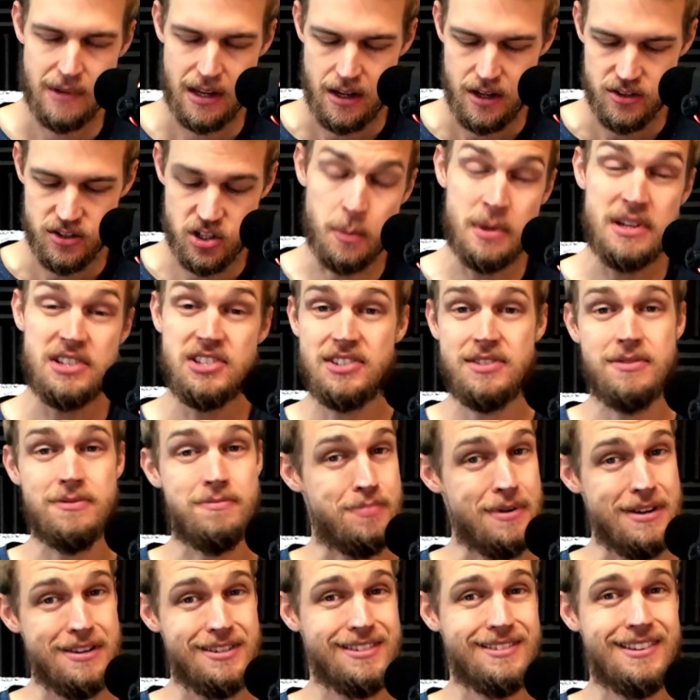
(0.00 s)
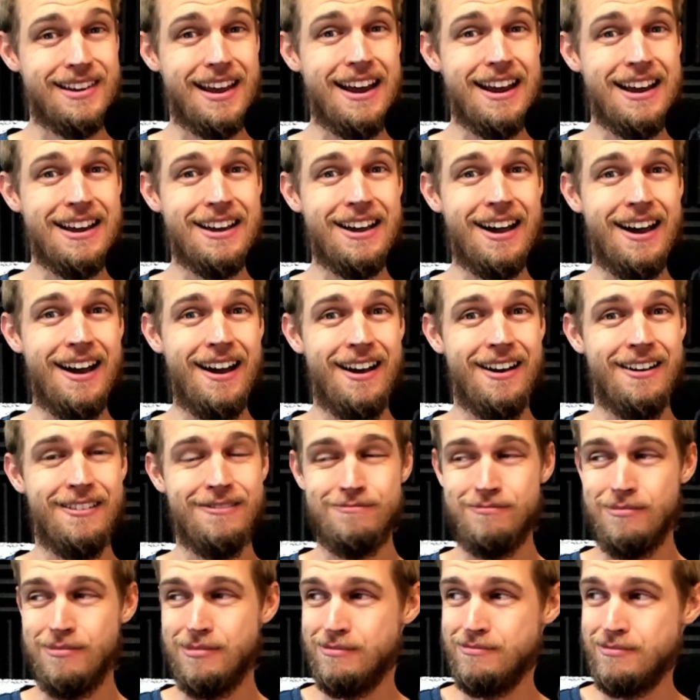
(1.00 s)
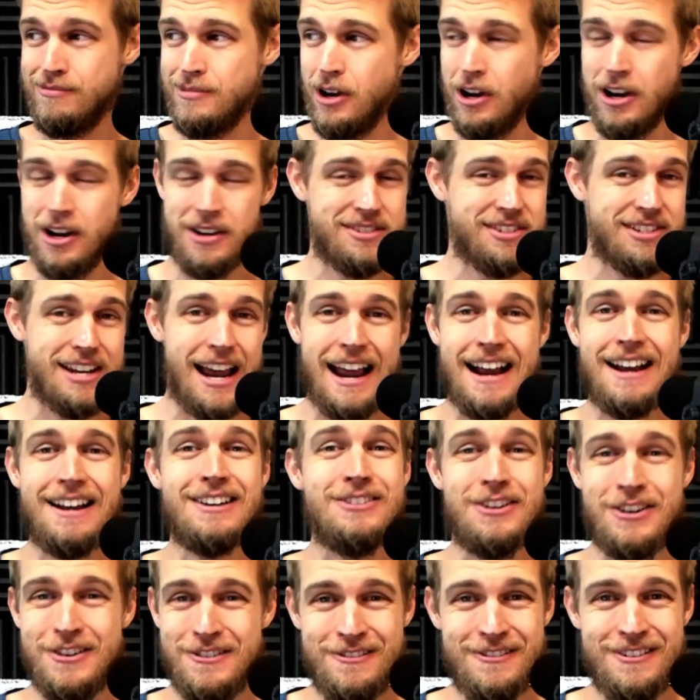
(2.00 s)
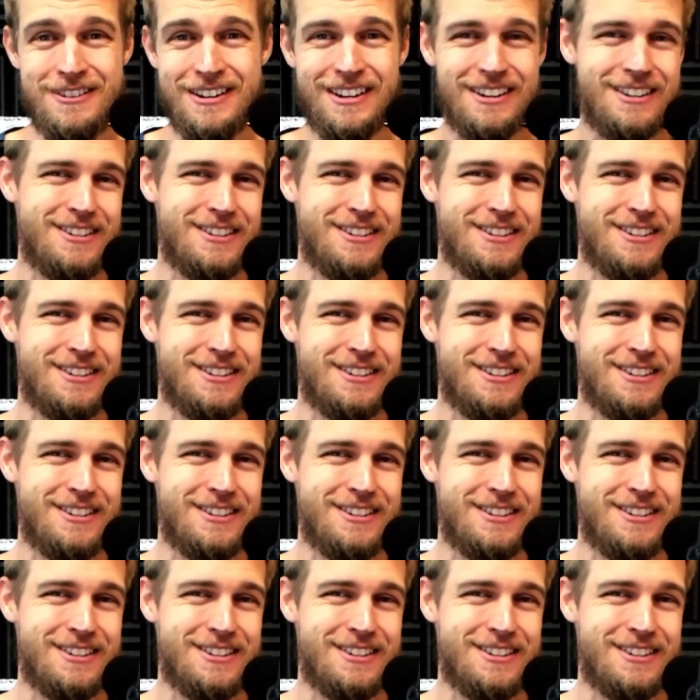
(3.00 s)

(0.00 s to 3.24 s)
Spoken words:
So be staying tuned